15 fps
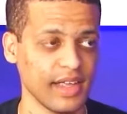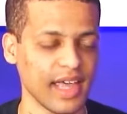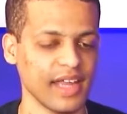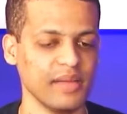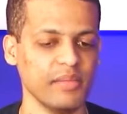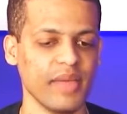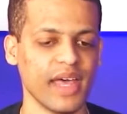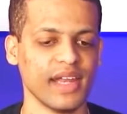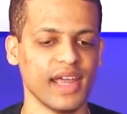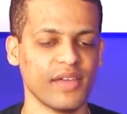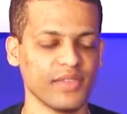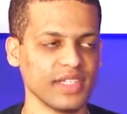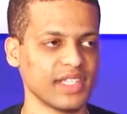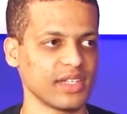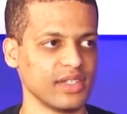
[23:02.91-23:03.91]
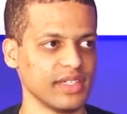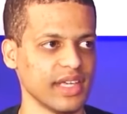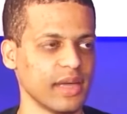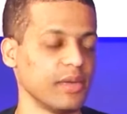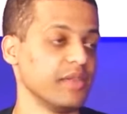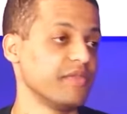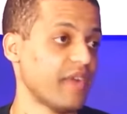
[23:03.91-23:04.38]
and it met every single
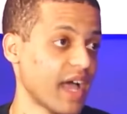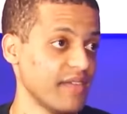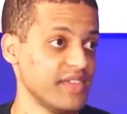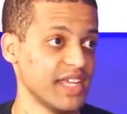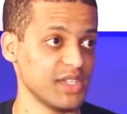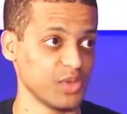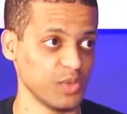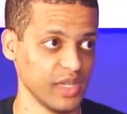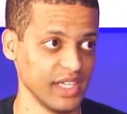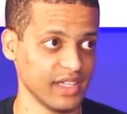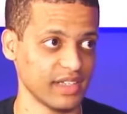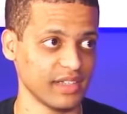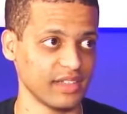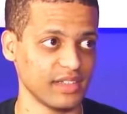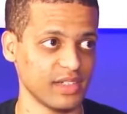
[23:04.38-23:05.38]
day. Well, five days a week.